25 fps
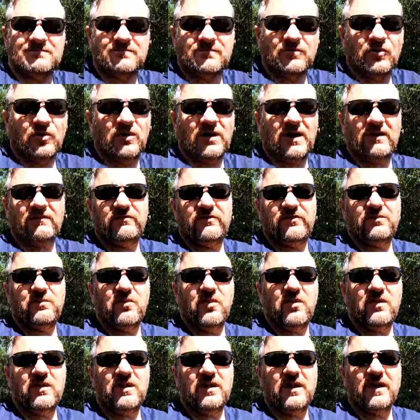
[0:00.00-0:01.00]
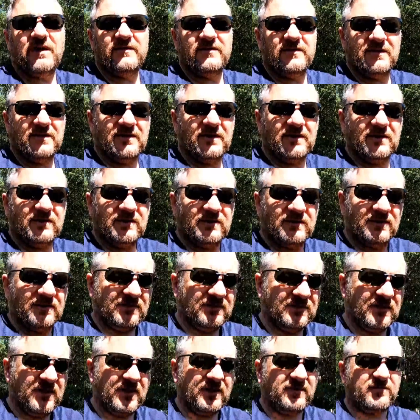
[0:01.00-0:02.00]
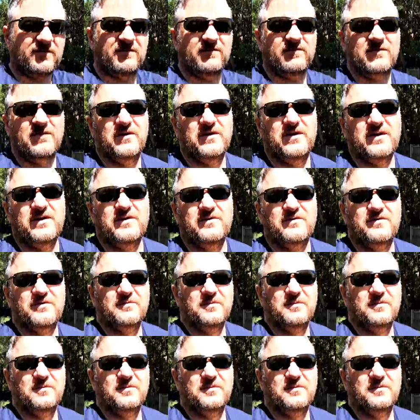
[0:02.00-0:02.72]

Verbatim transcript: we only have a small closet. It takes up very little